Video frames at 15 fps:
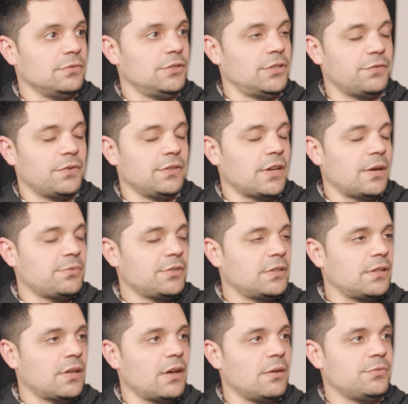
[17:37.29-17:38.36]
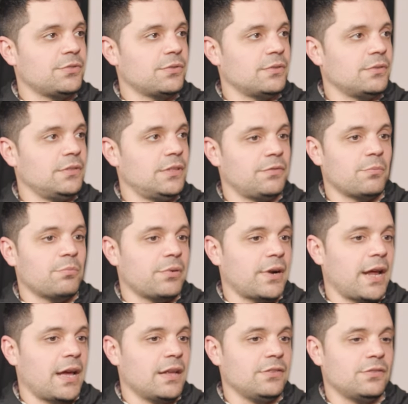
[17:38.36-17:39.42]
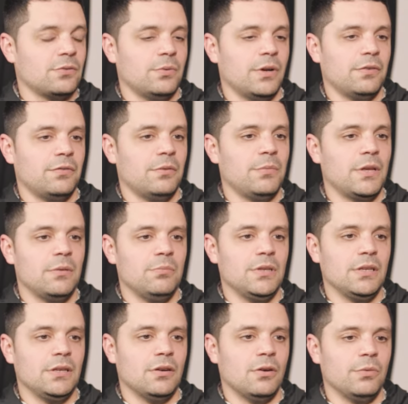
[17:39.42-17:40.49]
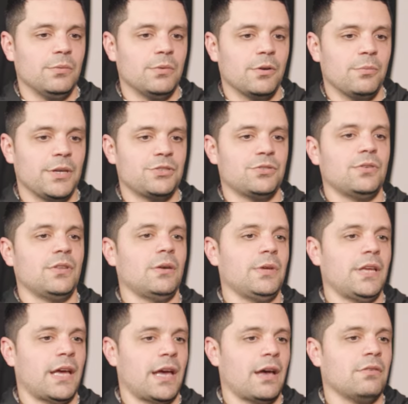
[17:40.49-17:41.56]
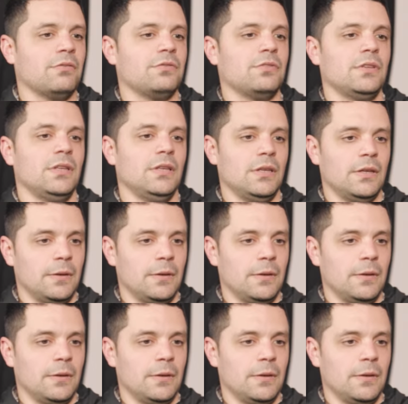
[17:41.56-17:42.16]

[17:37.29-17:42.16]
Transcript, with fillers: different types of clubs or different brands or whatever it may be, you know, we want to make sure that we have yeah